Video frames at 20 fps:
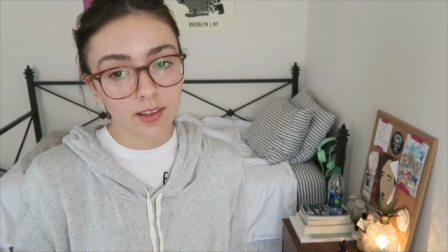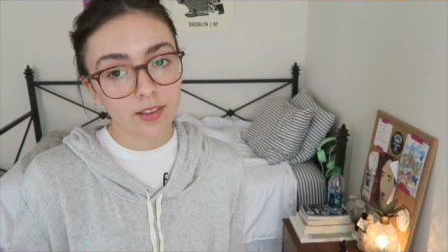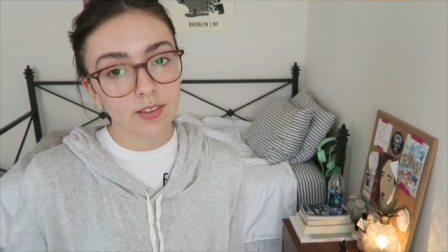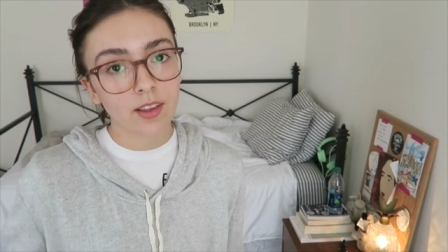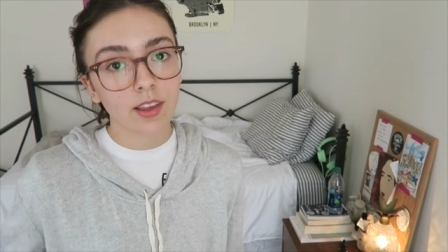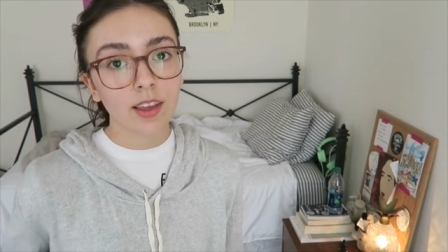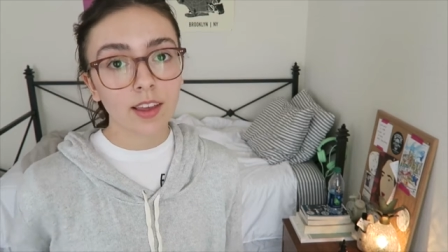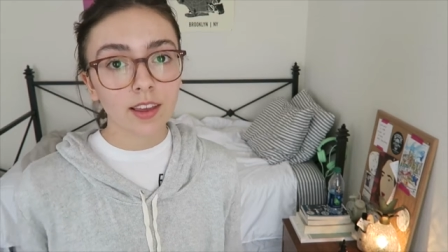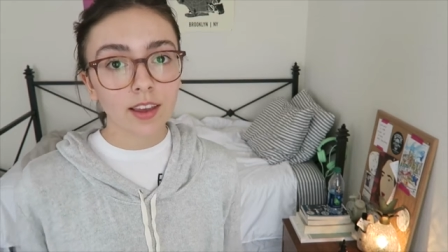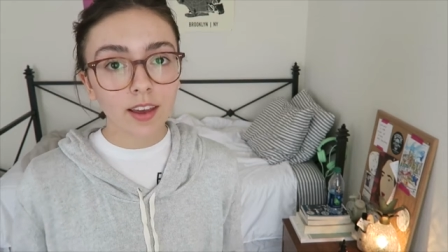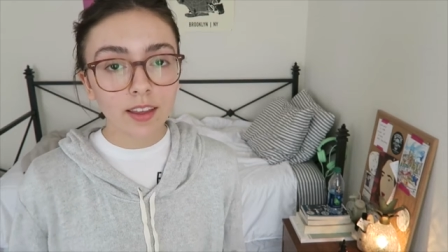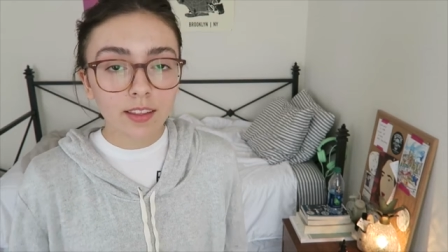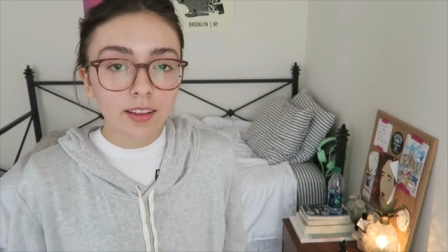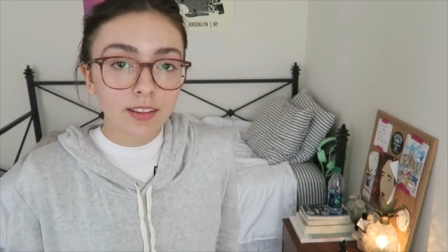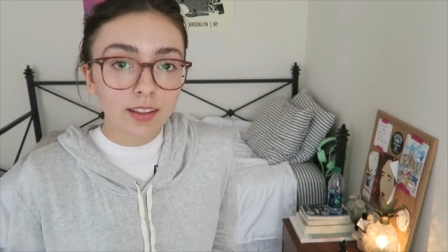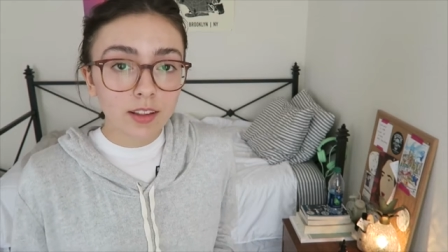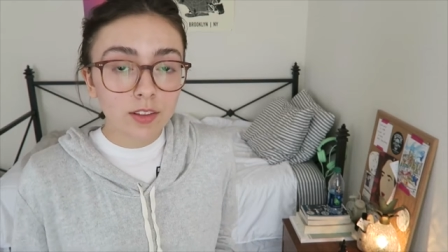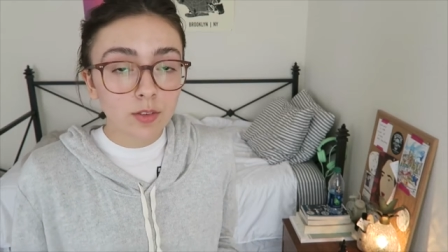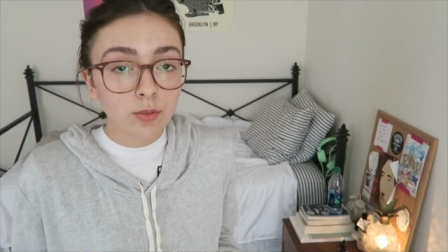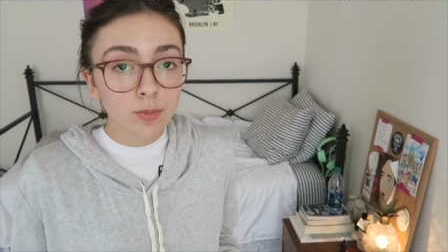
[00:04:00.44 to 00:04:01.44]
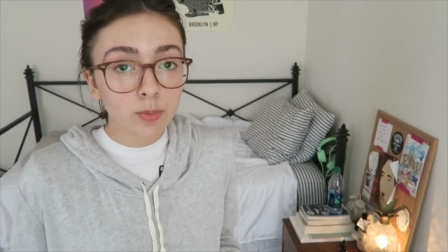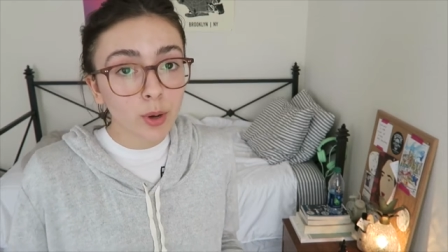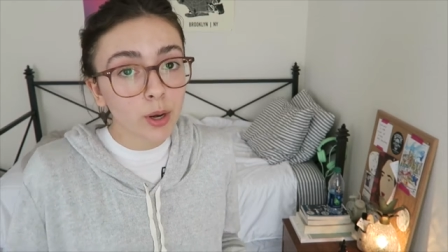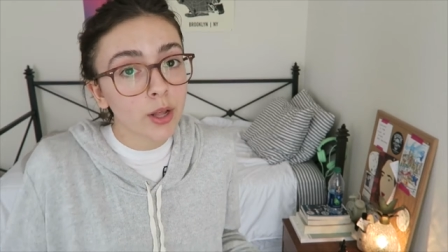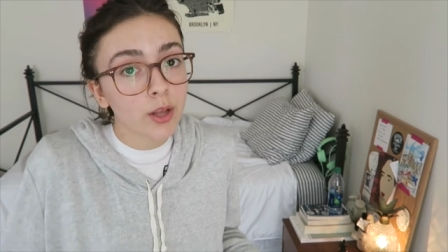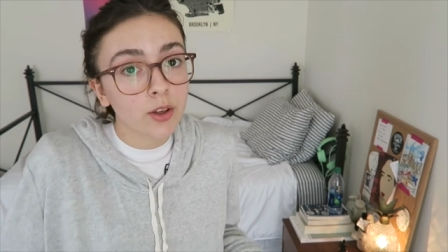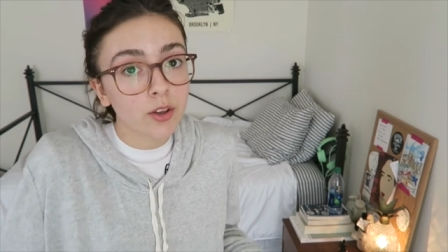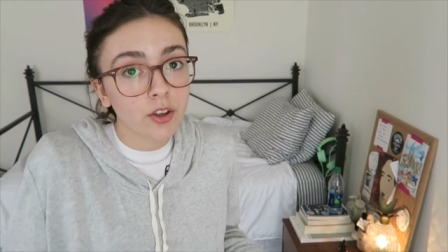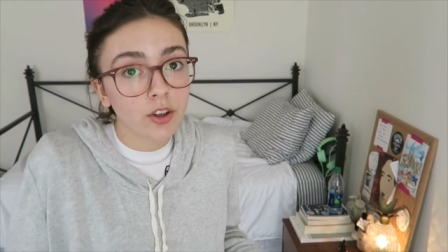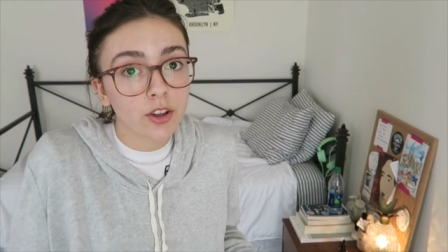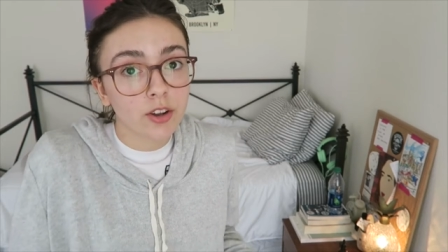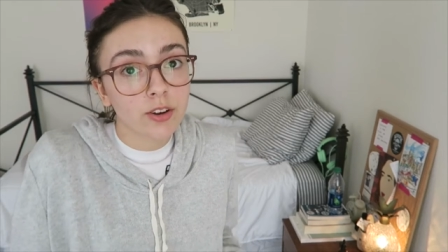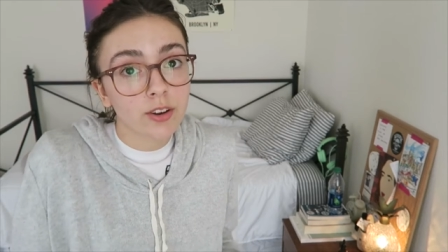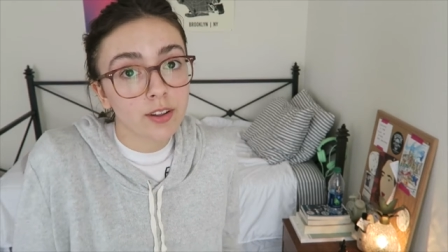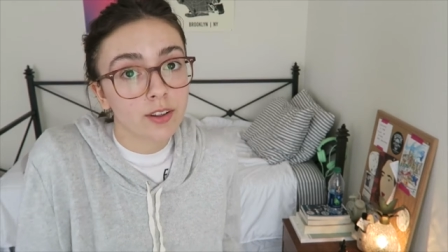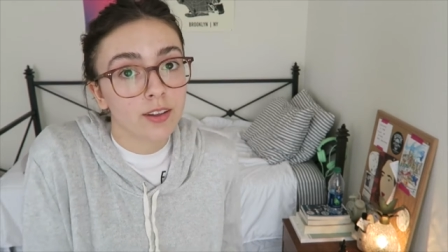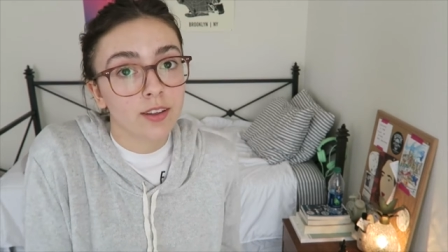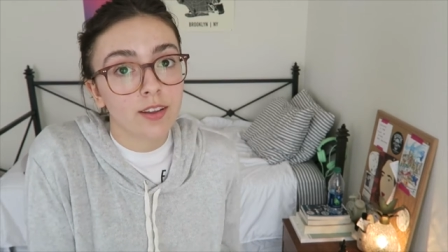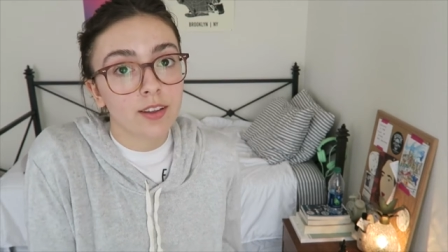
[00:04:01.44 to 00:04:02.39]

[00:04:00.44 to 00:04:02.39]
is. I think that's pretty good